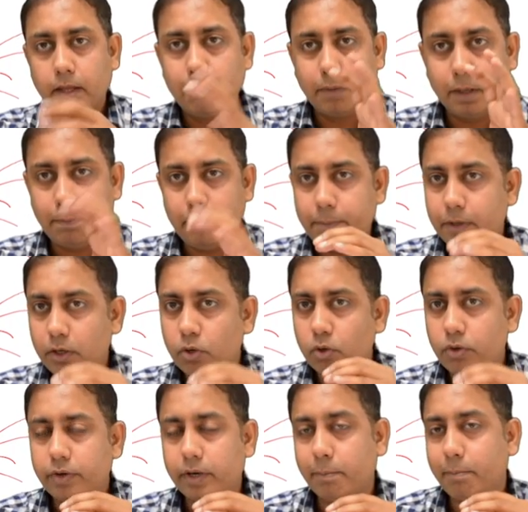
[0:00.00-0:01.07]
But people
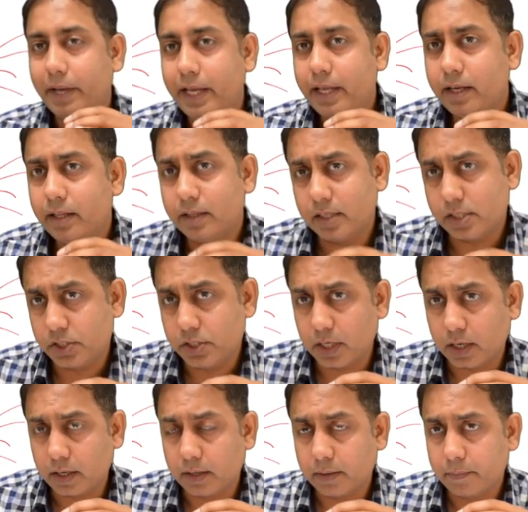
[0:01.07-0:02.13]
don't remain in this jug.